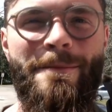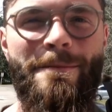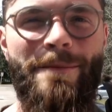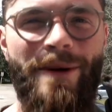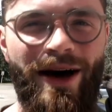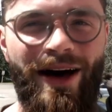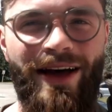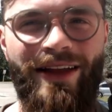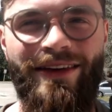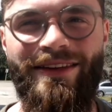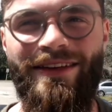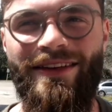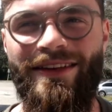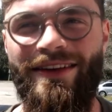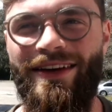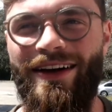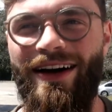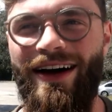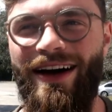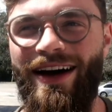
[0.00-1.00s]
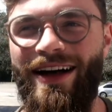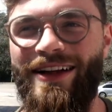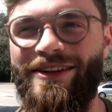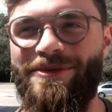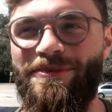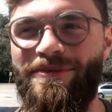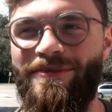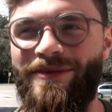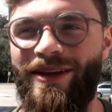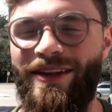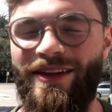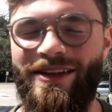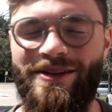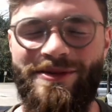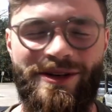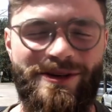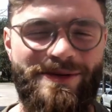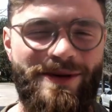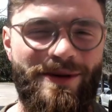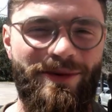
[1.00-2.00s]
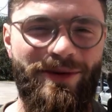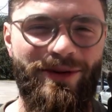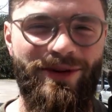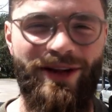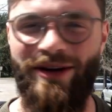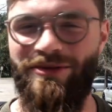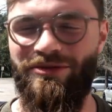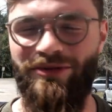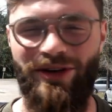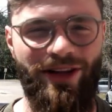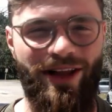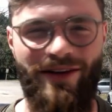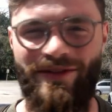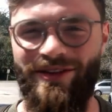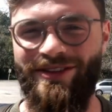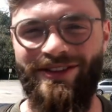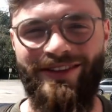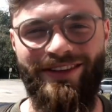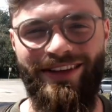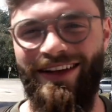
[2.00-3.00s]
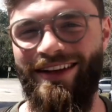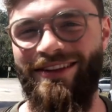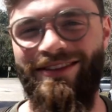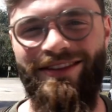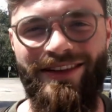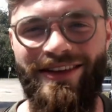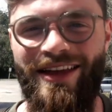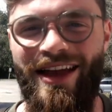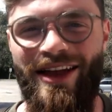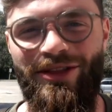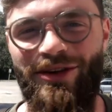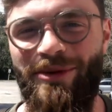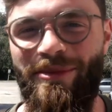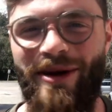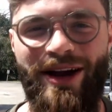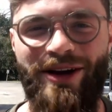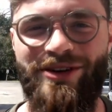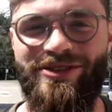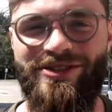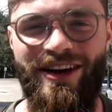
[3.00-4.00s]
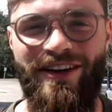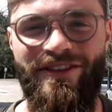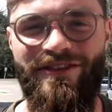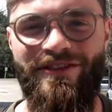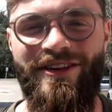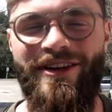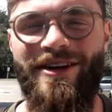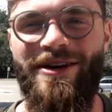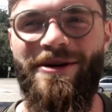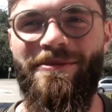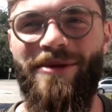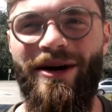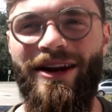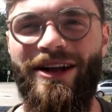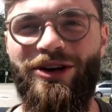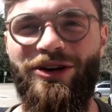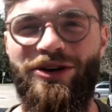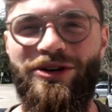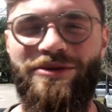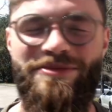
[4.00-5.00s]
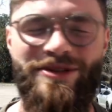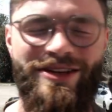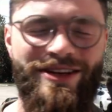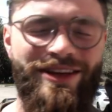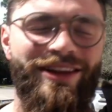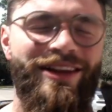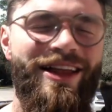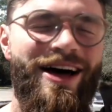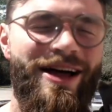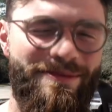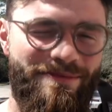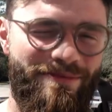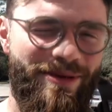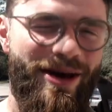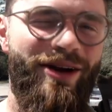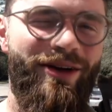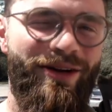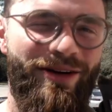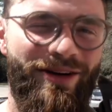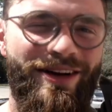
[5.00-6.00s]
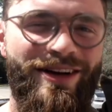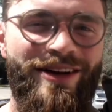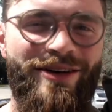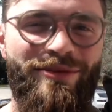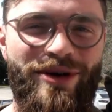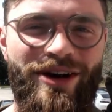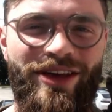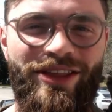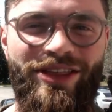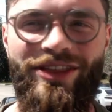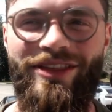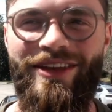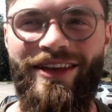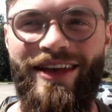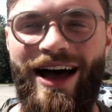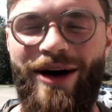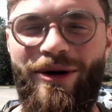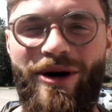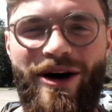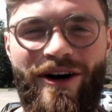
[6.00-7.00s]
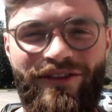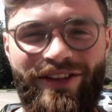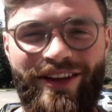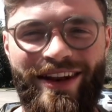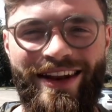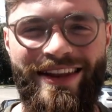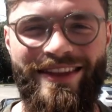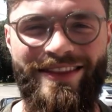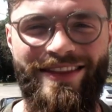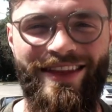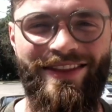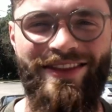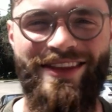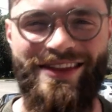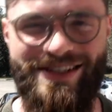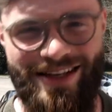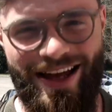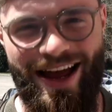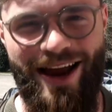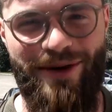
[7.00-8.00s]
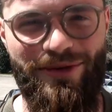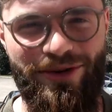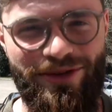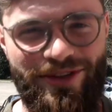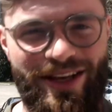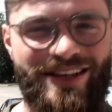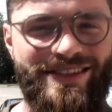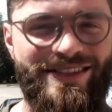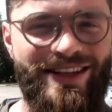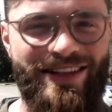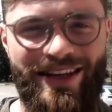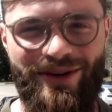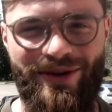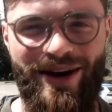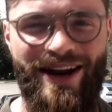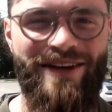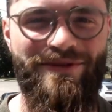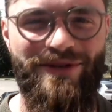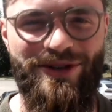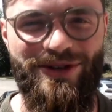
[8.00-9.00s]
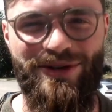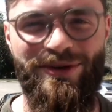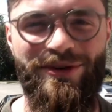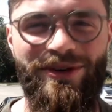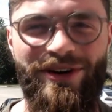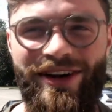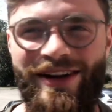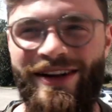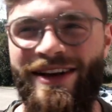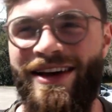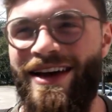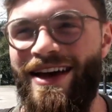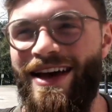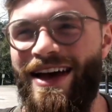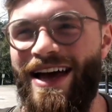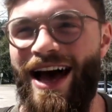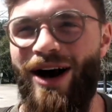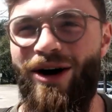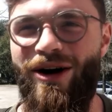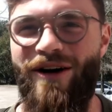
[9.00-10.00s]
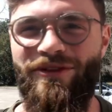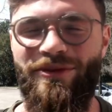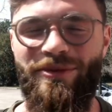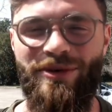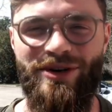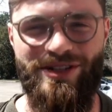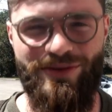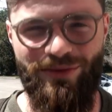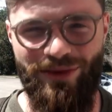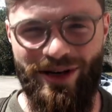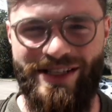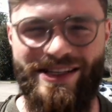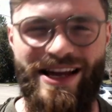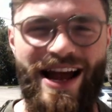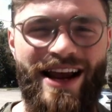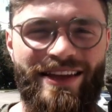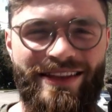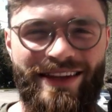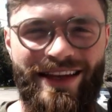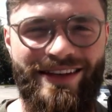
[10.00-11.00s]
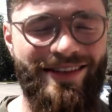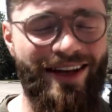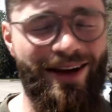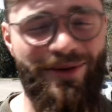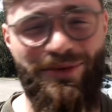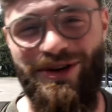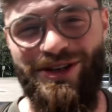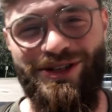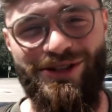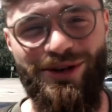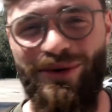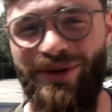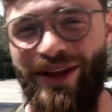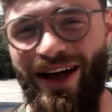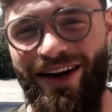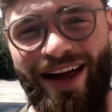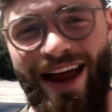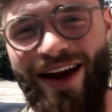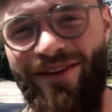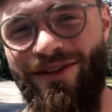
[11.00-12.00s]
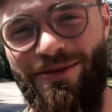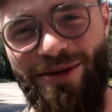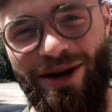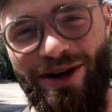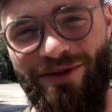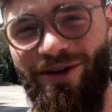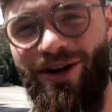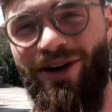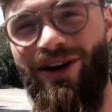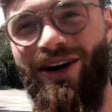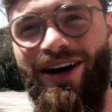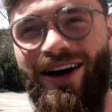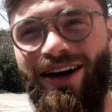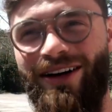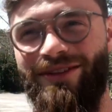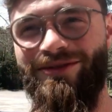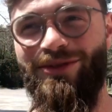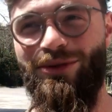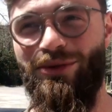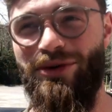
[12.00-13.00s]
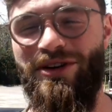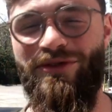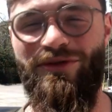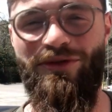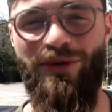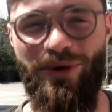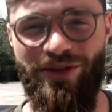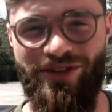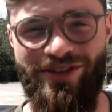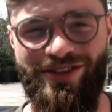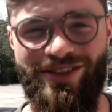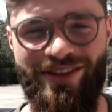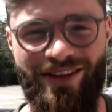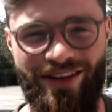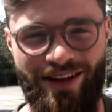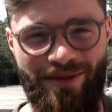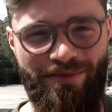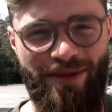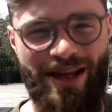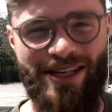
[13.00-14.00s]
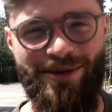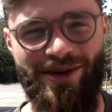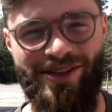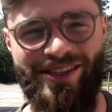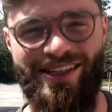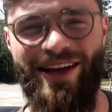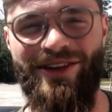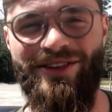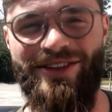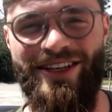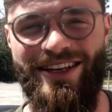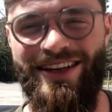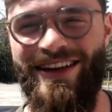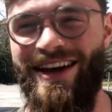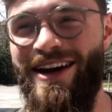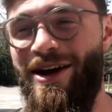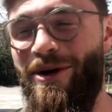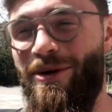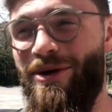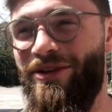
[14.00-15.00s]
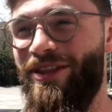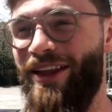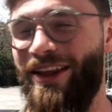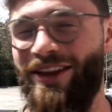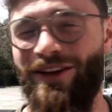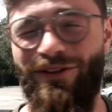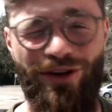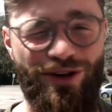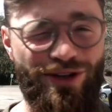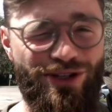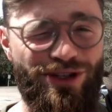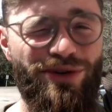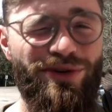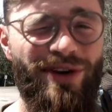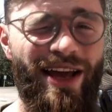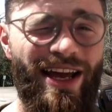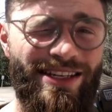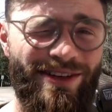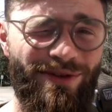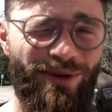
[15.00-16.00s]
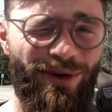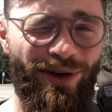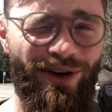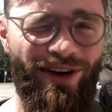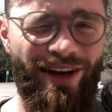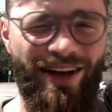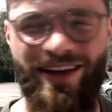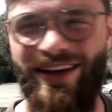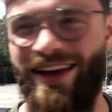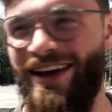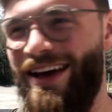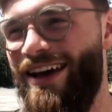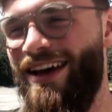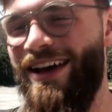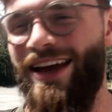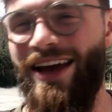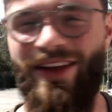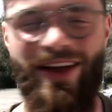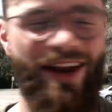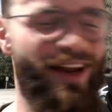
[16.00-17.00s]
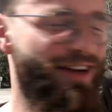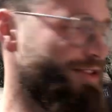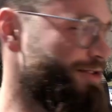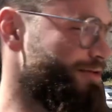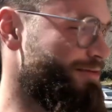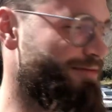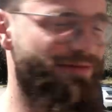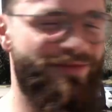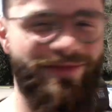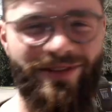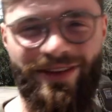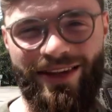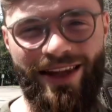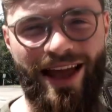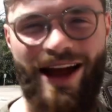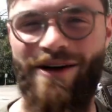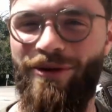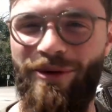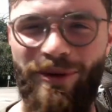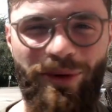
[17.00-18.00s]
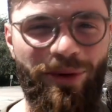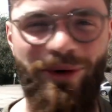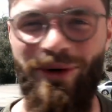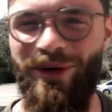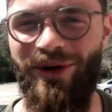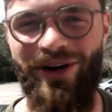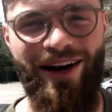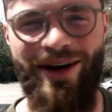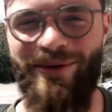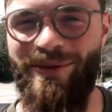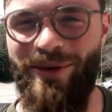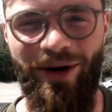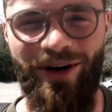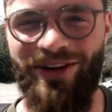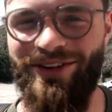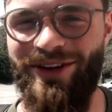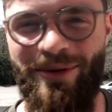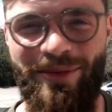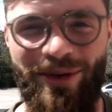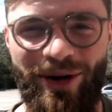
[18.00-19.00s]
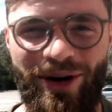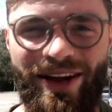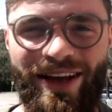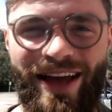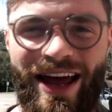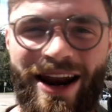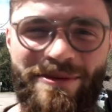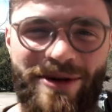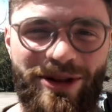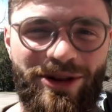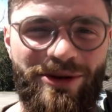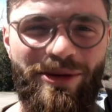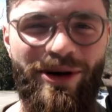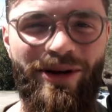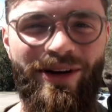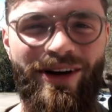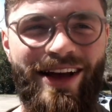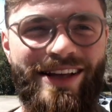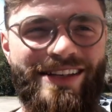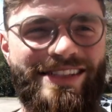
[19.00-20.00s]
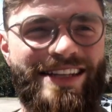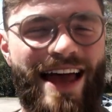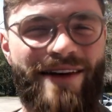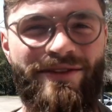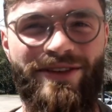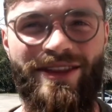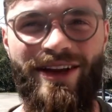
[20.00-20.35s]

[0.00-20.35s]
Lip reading: but I think it's because people really love us and they're buying our stuff. But it could be a lot better with how often this guy rotates in the right inventory, how often we're restocking things. Like we sold out every bit of our 3/4 baseball style tee within the first 2 days of ordering it, and then I just never ordered anymore. So I'm learning how to be a little more savvy